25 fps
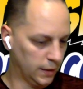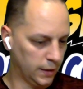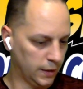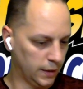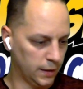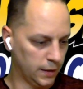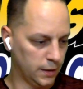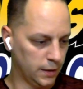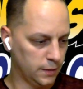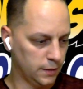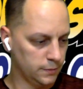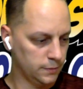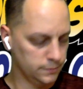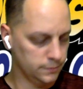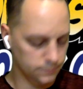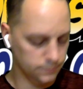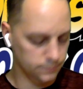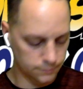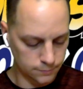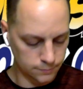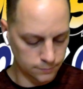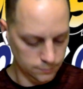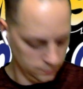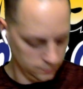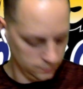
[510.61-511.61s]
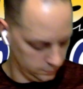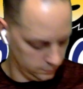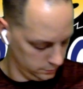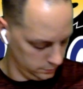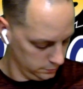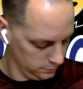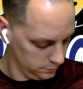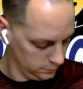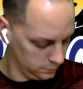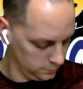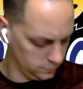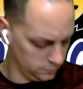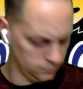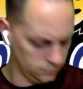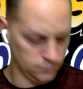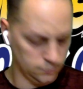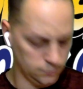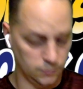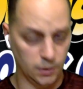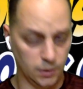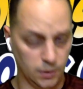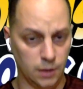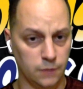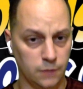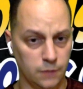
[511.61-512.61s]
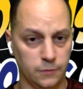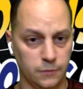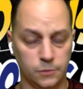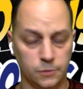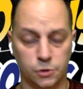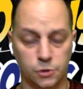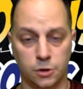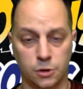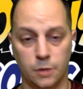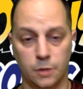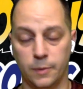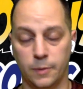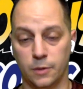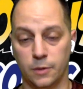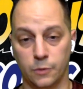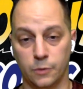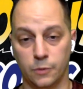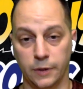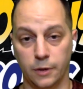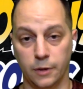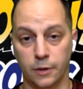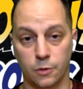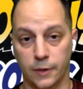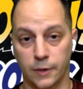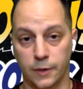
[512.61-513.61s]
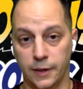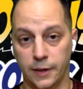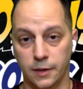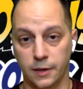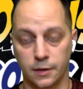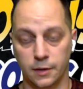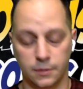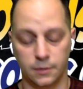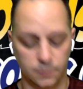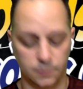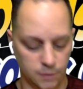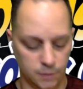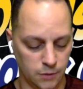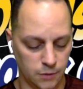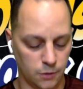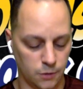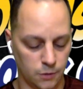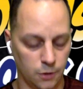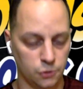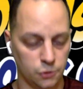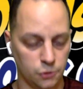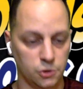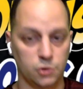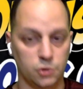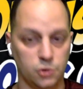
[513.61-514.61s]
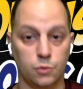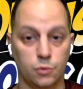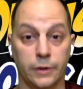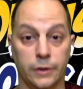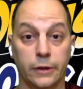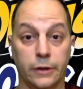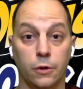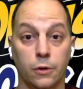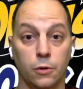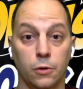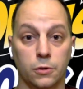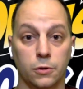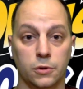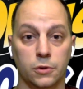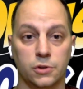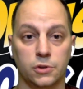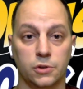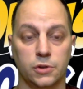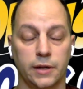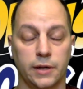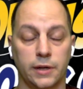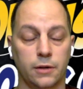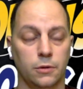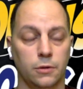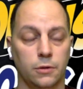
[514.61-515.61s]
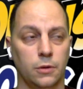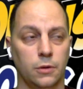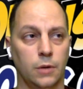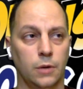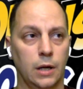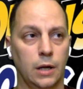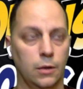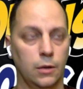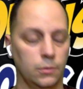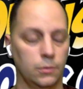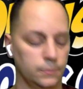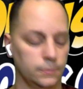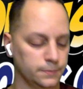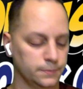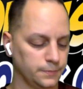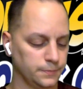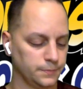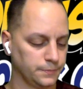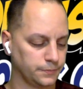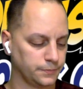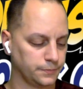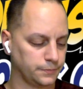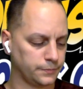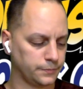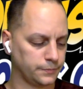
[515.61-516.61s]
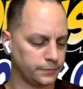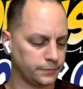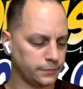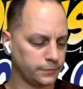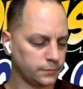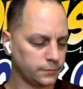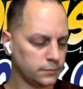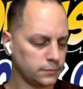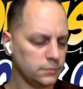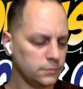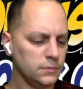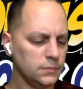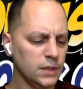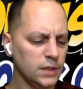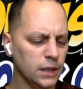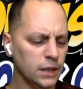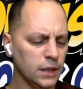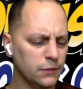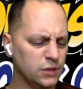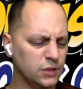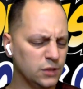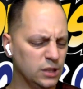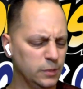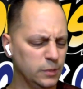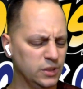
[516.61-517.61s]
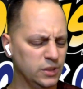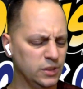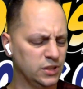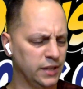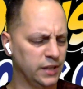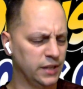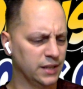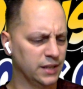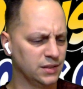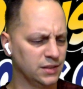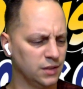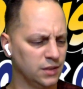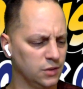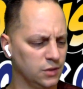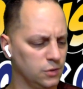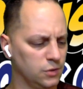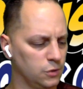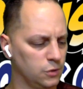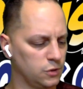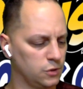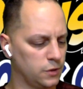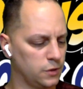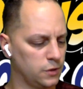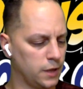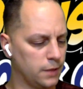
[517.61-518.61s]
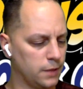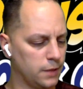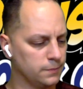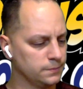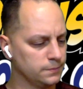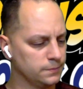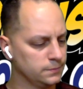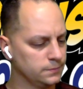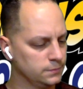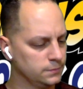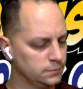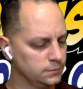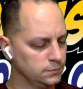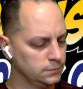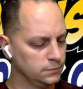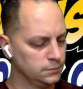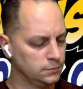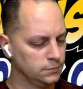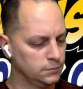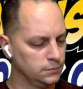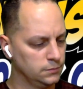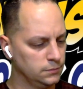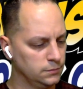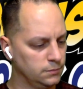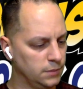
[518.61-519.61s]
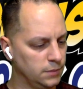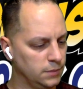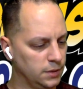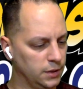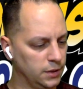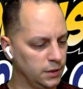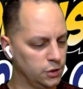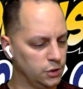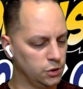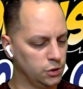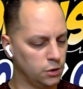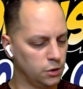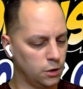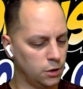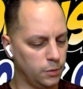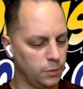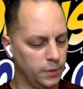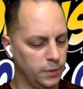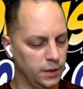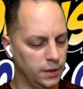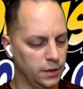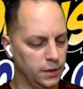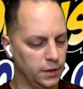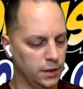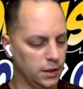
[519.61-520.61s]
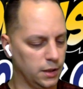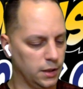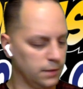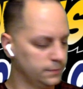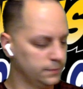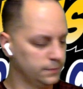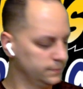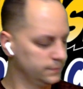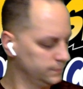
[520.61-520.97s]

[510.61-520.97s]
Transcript: And none of them should have been regraded. They were all just reholders. So I don't know how, if CBCS does those or not. But they should all be,